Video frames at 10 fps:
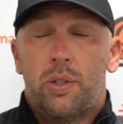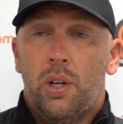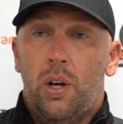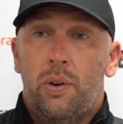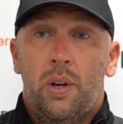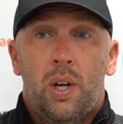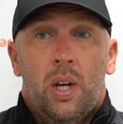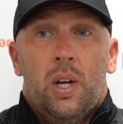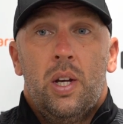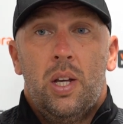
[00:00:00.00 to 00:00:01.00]
So
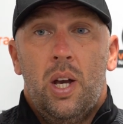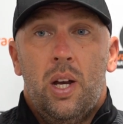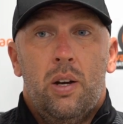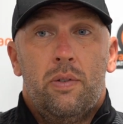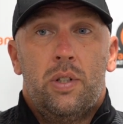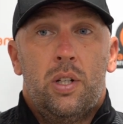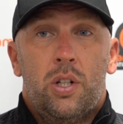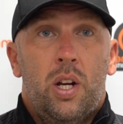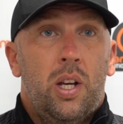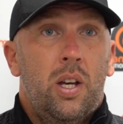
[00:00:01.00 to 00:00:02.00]
yeah, obviously
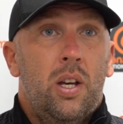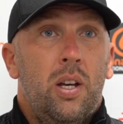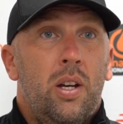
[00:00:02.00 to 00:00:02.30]
Jake,